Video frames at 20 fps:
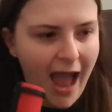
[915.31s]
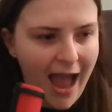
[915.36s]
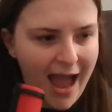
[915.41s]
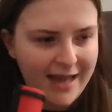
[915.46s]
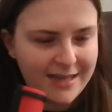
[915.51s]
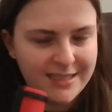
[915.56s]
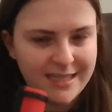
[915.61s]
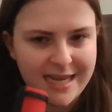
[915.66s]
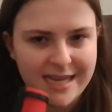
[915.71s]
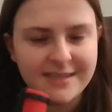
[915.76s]

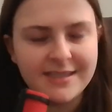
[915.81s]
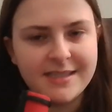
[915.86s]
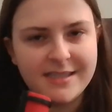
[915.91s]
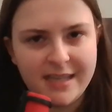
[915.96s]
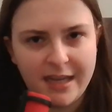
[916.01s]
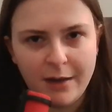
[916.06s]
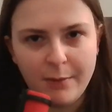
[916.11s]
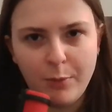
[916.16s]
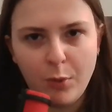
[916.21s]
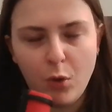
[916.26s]
And in
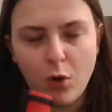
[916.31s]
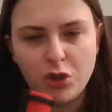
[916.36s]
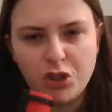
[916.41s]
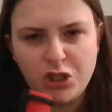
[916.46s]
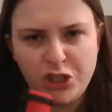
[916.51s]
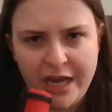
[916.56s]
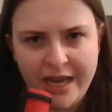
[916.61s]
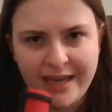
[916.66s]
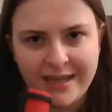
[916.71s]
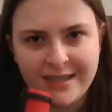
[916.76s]
Singapore,
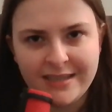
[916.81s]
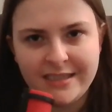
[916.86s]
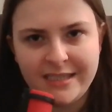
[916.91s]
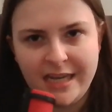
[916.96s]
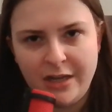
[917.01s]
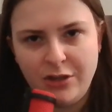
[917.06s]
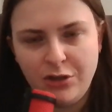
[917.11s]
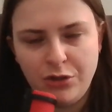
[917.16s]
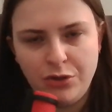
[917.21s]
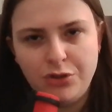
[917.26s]
she
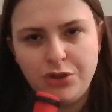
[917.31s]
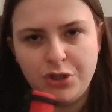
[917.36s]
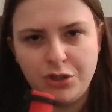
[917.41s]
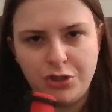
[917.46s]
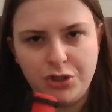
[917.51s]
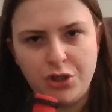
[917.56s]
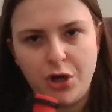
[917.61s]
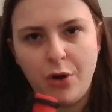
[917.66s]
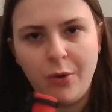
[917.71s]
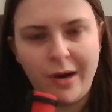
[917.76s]
continued to
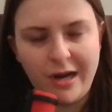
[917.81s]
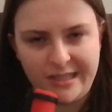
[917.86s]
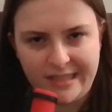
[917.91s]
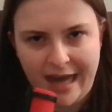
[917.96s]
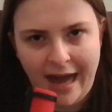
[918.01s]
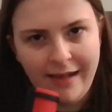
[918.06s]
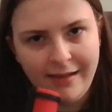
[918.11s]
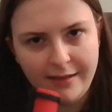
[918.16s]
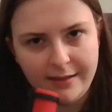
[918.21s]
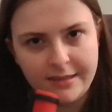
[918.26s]
show her
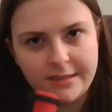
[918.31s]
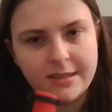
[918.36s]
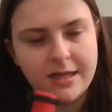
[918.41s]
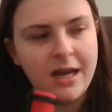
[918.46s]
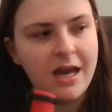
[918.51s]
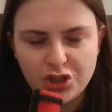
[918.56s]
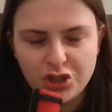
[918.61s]
talent.